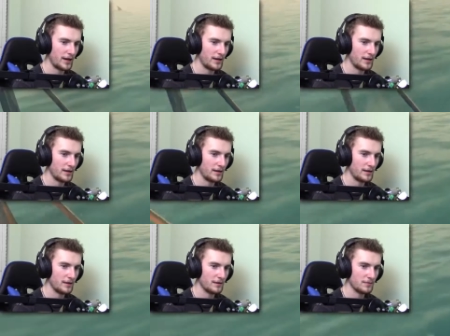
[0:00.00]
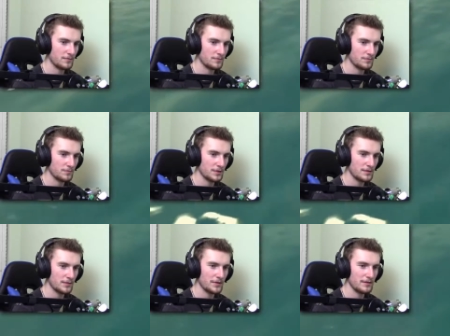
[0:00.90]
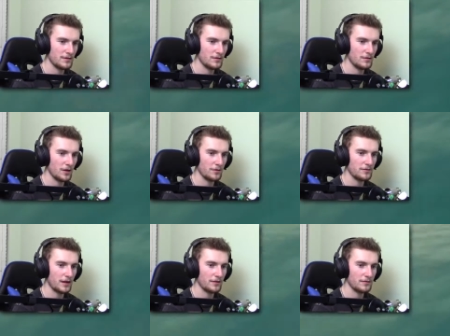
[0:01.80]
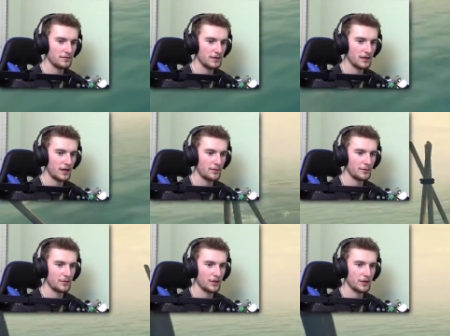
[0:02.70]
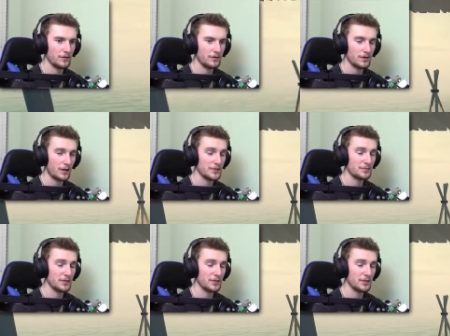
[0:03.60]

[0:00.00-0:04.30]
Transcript: uh, please let me know down in the comment below. Comments